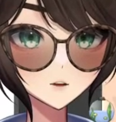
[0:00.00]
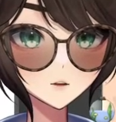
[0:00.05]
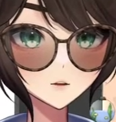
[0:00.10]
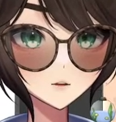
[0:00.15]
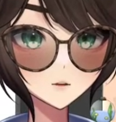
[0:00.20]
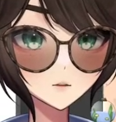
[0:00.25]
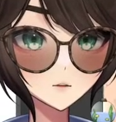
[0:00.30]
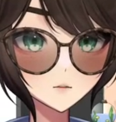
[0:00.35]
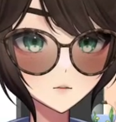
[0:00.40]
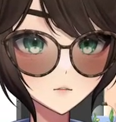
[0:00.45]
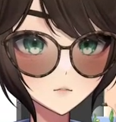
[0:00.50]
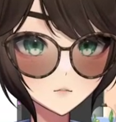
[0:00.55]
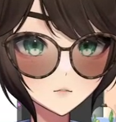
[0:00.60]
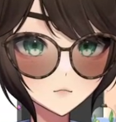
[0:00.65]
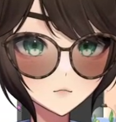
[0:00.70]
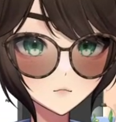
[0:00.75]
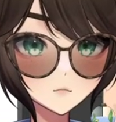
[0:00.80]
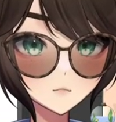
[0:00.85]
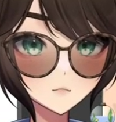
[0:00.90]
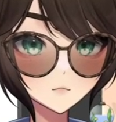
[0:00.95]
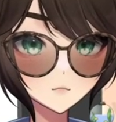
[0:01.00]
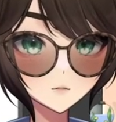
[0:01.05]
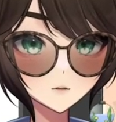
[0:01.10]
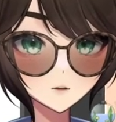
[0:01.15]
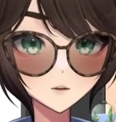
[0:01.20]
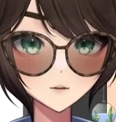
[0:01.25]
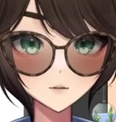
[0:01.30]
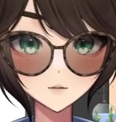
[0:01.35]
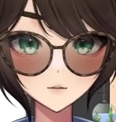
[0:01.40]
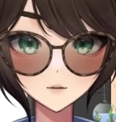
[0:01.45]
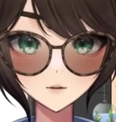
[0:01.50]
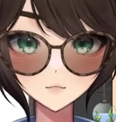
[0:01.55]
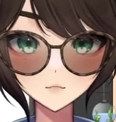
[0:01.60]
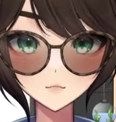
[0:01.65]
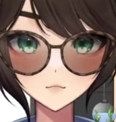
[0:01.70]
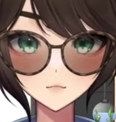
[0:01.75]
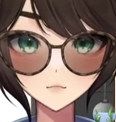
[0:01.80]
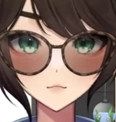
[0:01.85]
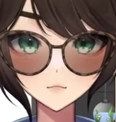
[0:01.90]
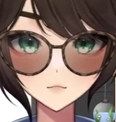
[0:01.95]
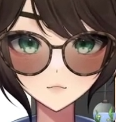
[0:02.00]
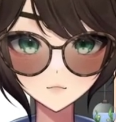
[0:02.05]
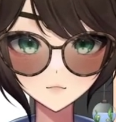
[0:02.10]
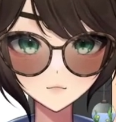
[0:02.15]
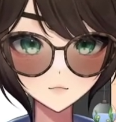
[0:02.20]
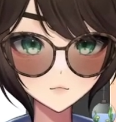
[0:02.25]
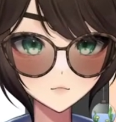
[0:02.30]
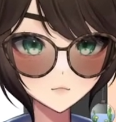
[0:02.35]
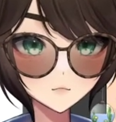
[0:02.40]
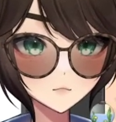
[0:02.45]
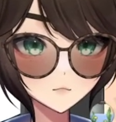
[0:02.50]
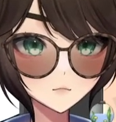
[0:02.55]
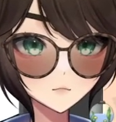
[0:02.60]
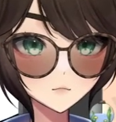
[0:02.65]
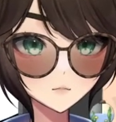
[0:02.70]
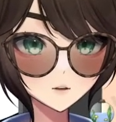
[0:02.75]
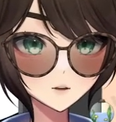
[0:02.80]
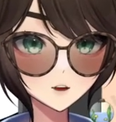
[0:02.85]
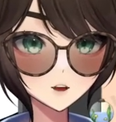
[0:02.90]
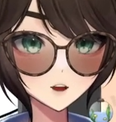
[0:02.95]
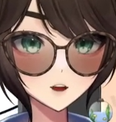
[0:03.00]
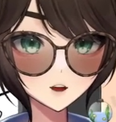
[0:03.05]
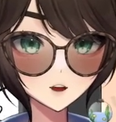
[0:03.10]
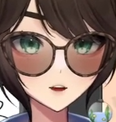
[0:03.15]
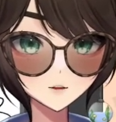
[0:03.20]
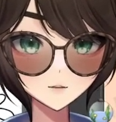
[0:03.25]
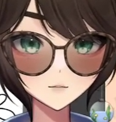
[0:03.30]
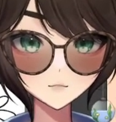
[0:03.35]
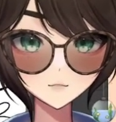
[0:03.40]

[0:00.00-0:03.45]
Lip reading: go in and refine stuff a little more. But I